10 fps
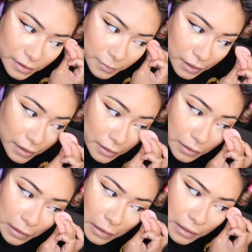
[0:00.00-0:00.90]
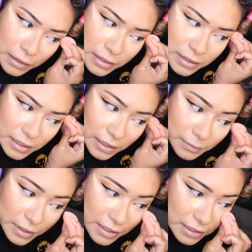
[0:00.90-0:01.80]
to blend
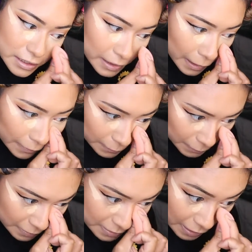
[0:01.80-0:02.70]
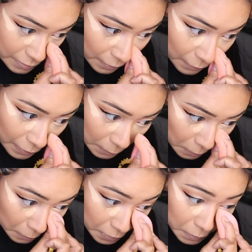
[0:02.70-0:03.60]
seamlessly together, because that's what we're
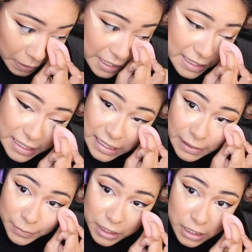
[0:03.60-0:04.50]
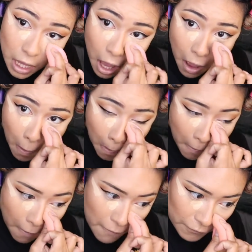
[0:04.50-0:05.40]
doing. We're doing a seamless,
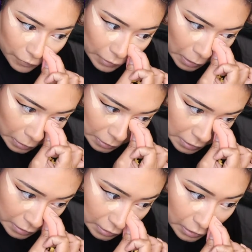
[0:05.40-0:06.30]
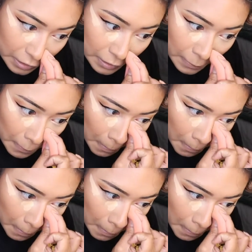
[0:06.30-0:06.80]
flawless look.